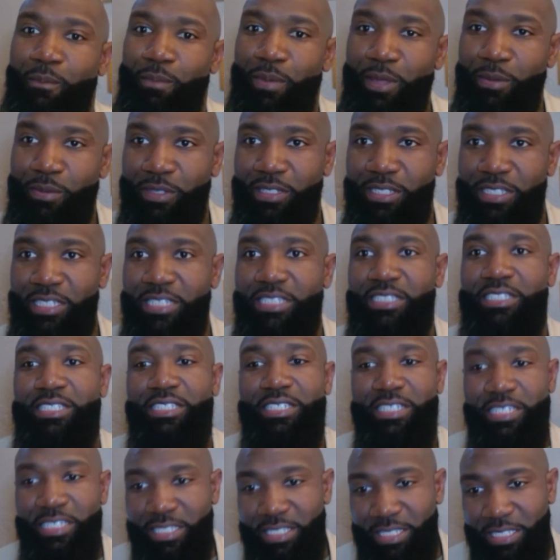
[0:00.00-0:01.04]
people look
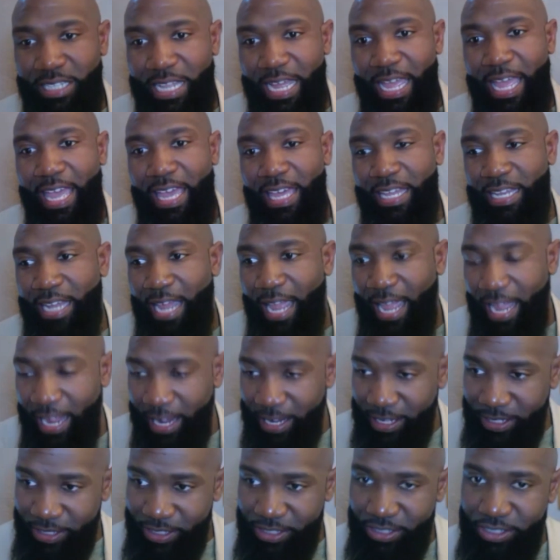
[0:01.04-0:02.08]
to us to like have the
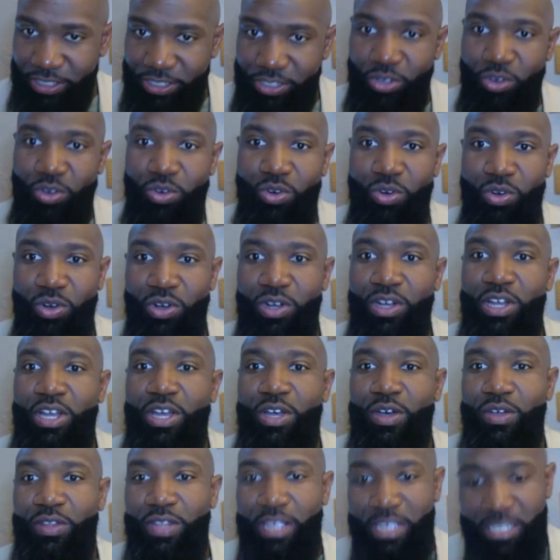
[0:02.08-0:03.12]
answers or
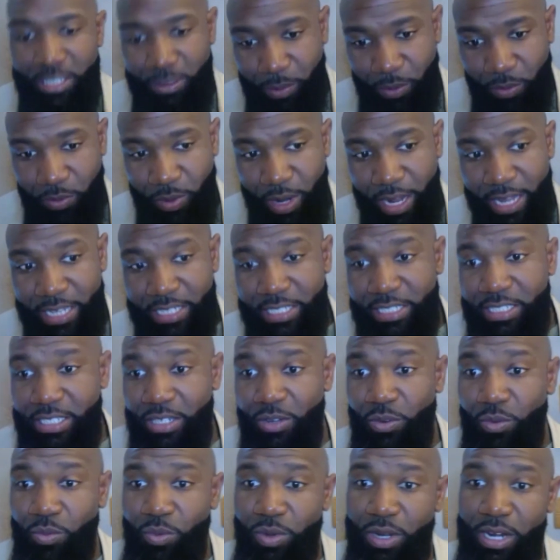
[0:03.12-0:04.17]
inspiration
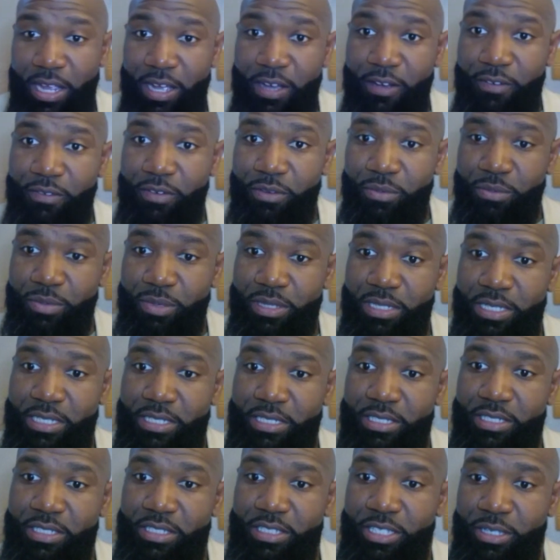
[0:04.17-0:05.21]
or whatever. But
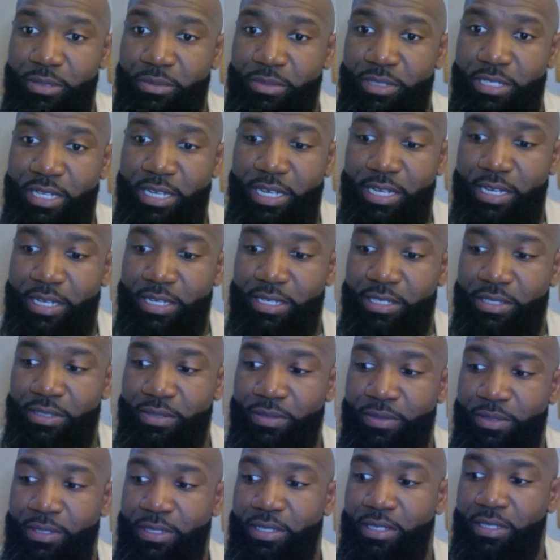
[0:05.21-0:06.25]

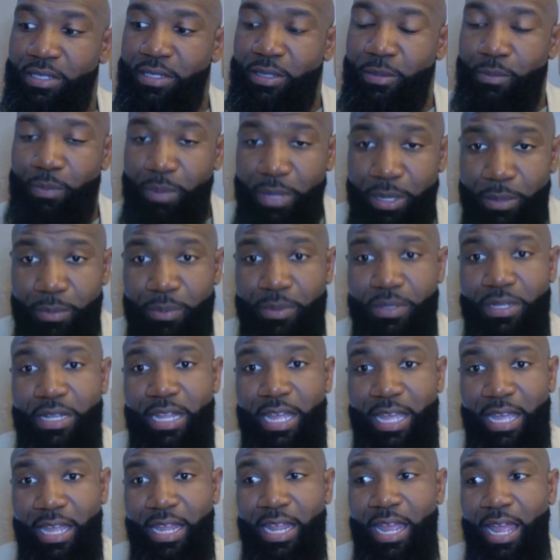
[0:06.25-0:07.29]
sometimes the people
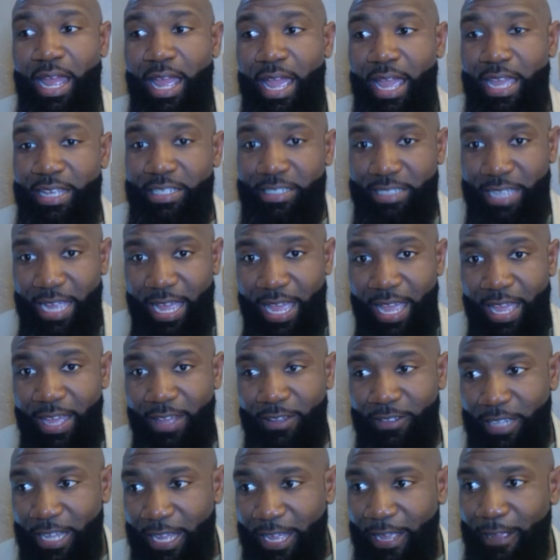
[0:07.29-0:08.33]
that actually
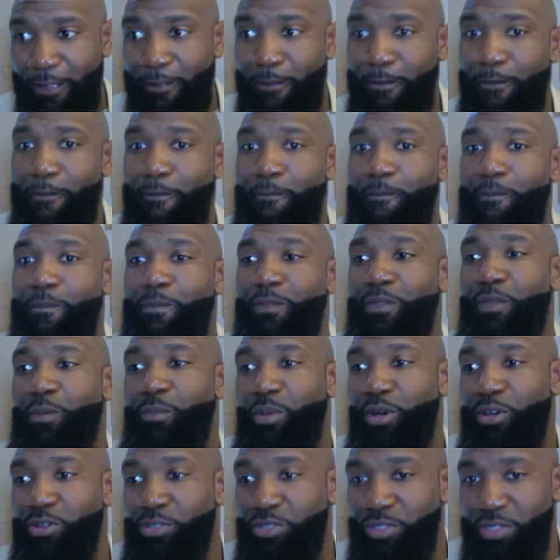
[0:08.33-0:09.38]
have like the
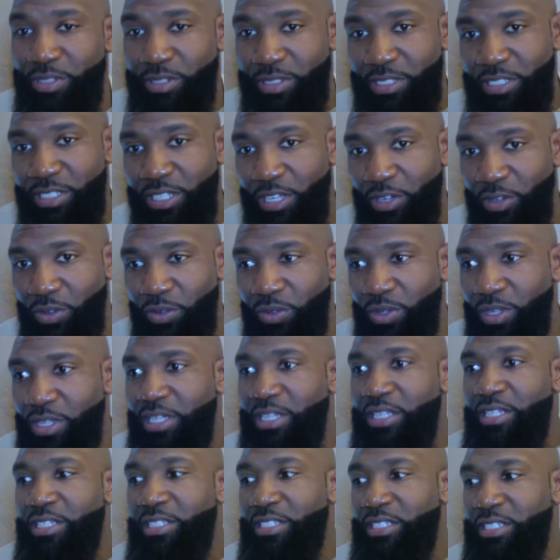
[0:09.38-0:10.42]
most, you know,
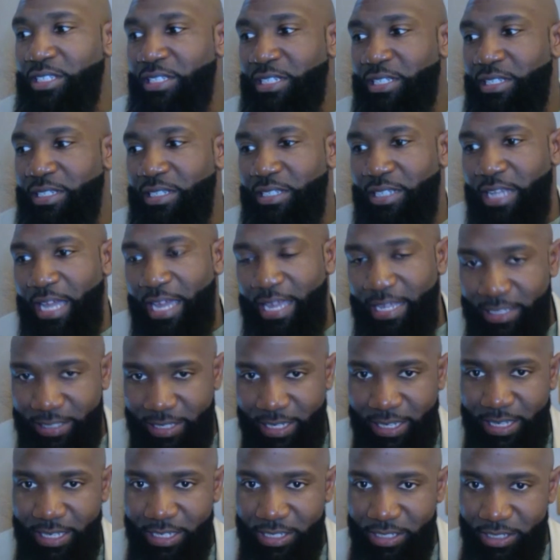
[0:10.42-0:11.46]
the nice
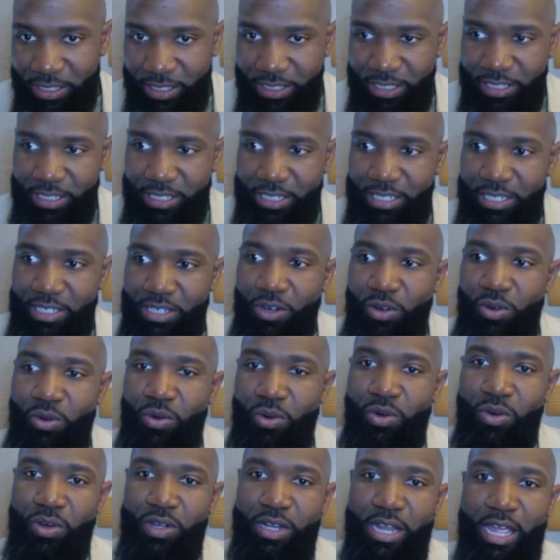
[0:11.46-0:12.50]
energy,
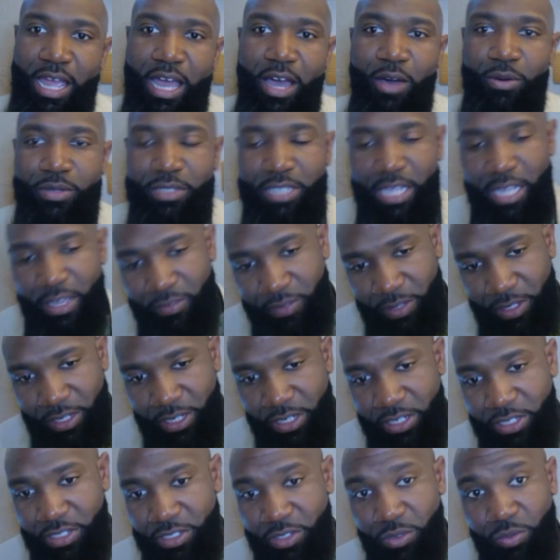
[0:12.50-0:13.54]
or they always have
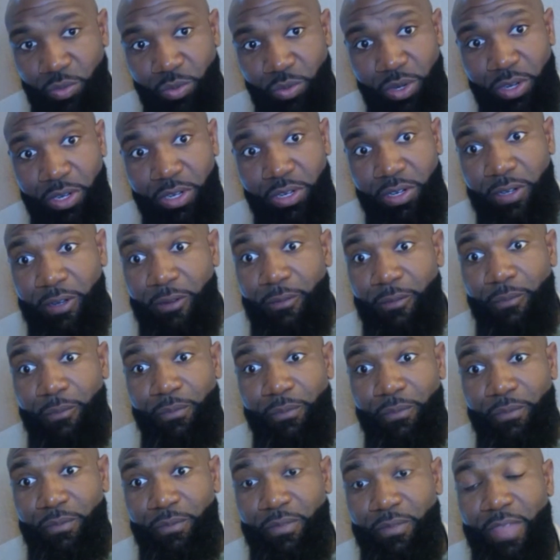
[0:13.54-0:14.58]
encouraging word,
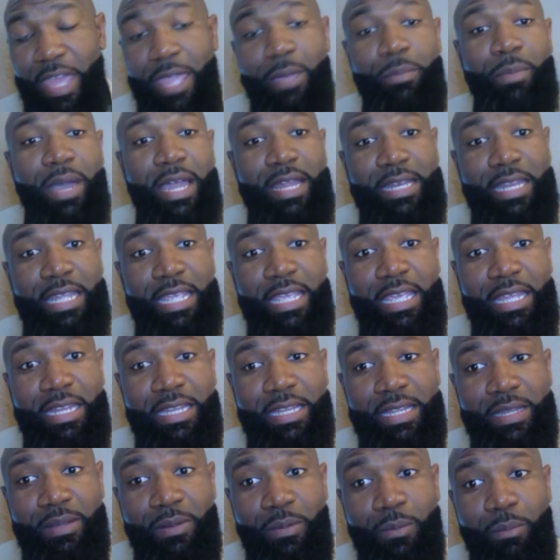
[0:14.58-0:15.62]
they might need
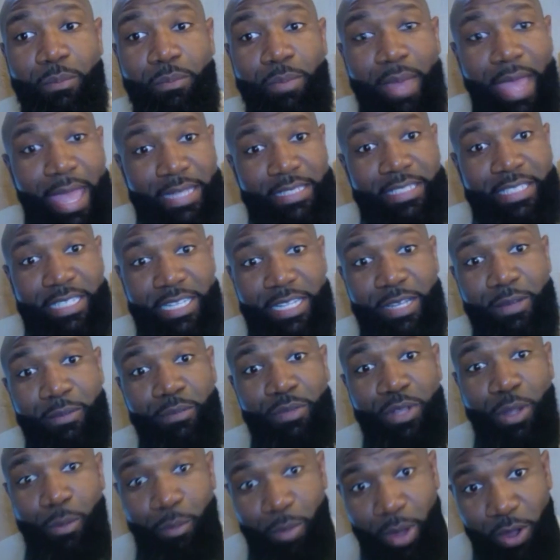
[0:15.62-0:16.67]
it back to them
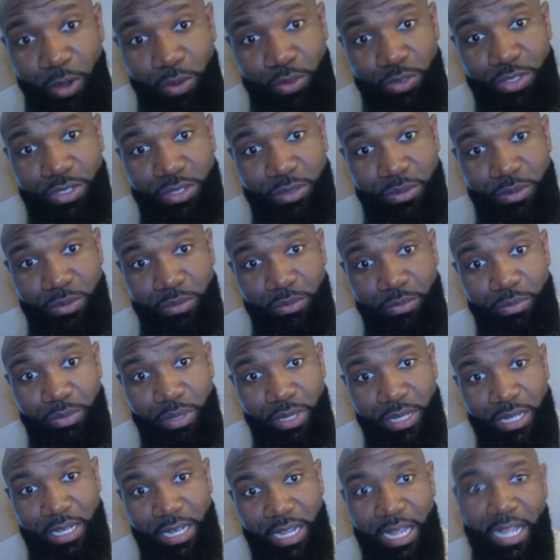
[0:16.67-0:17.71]
the most.
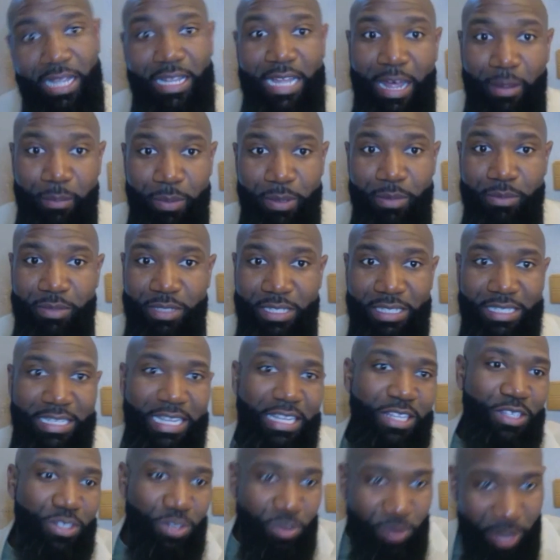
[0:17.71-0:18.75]
But a lot of people think that
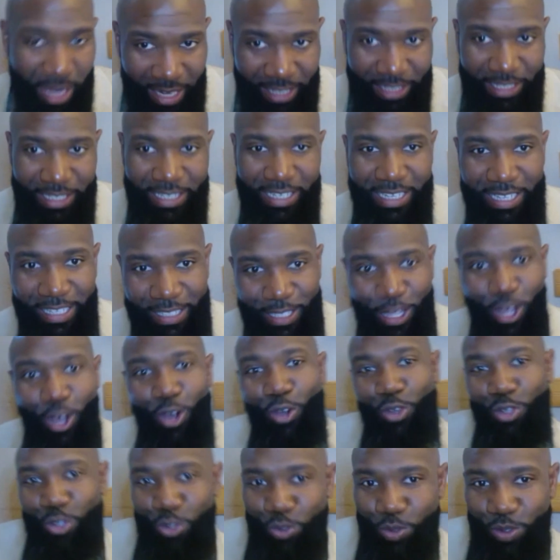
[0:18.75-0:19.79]
you got it together.
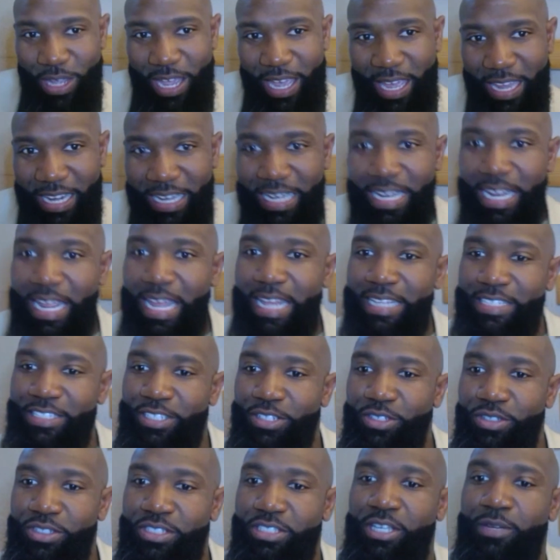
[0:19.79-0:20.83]
Oh, you got it. And
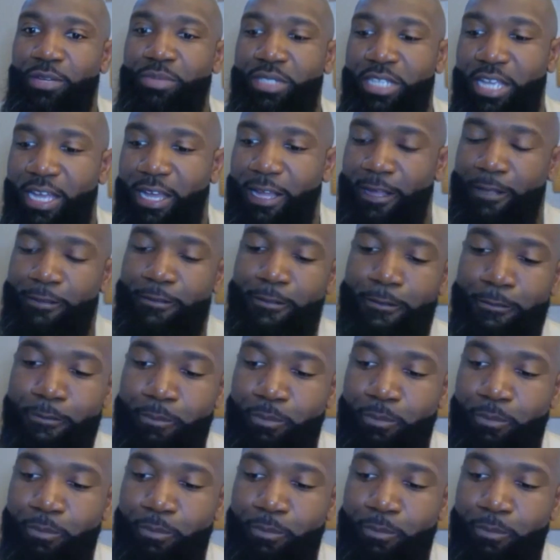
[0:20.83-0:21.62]
so sometimes